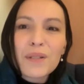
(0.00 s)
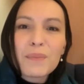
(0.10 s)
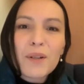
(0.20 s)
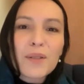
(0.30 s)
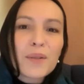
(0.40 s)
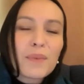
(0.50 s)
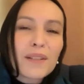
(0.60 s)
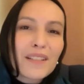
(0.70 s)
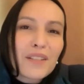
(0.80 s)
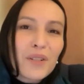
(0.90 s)
sponsored by
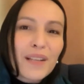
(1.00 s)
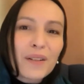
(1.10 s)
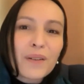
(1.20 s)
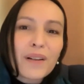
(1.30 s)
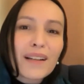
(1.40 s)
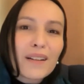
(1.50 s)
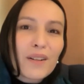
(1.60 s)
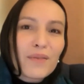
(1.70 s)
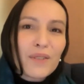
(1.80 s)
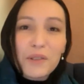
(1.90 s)
the Asia Center at
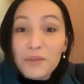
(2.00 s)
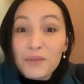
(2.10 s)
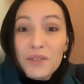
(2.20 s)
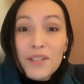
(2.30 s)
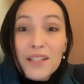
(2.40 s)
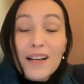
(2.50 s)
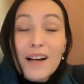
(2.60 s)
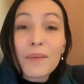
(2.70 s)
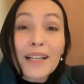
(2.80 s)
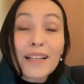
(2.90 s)
Harvard University.
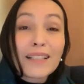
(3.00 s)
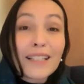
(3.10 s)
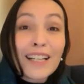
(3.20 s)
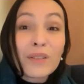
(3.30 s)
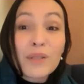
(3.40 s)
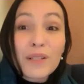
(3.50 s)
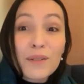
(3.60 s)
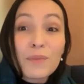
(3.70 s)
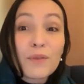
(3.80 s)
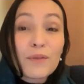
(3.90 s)
I'm Annette Lee Now,
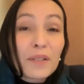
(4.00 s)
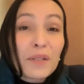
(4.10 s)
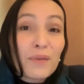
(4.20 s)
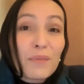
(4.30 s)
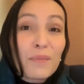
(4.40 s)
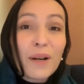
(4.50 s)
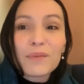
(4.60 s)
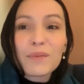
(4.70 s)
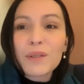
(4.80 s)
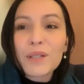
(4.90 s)
Assistant Professor of
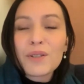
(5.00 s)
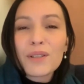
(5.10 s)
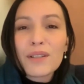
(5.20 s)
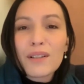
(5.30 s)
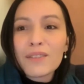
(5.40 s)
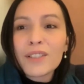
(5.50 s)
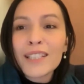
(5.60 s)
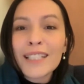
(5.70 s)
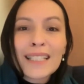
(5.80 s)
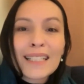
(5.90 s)
Comparative Literature at Harvard.
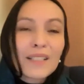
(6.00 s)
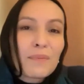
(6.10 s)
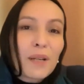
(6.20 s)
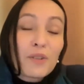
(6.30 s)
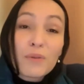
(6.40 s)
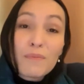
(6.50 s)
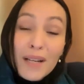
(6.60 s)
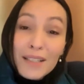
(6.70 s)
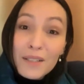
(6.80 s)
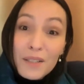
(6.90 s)
It's my
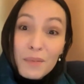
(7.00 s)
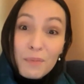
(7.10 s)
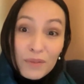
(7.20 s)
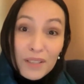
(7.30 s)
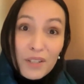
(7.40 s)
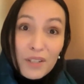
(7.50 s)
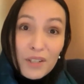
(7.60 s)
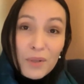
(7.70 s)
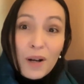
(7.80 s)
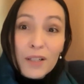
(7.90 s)
tremendous privilege to
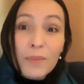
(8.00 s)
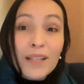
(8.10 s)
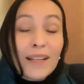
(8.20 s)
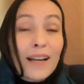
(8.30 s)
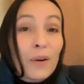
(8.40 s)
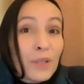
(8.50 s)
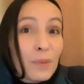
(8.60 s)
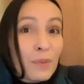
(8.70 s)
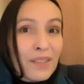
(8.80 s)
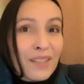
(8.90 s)
be welcoming our
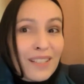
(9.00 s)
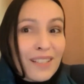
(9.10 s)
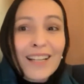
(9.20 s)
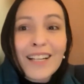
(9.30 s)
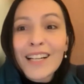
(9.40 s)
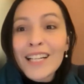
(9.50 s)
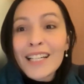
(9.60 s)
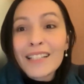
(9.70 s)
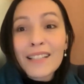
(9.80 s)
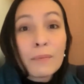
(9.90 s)
speaker today,
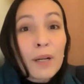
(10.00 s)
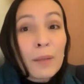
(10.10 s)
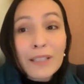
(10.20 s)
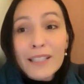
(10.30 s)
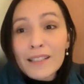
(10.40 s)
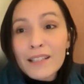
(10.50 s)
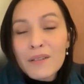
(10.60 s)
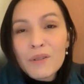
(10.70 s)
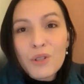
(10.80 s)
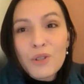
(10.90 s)
Intan
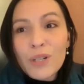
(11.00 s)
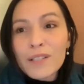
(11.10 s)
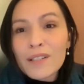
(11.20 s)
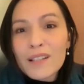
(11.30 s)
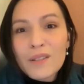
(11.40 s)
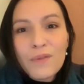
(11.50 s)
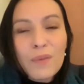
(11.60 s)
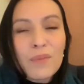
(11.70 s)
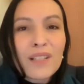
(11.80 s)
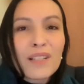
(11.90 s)
Paramaditha, who joins us
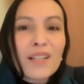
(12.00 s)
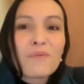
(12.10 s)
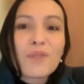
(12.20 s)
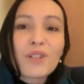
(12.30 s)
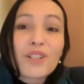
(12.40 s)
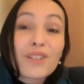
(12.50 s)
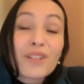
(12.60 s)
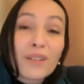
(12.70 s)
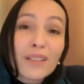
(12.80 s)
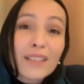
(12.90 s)
from Sydney, where she's
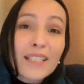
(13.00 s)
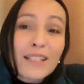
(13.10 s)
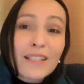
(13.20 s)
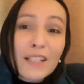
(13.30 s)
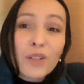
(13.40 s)
currently a Senior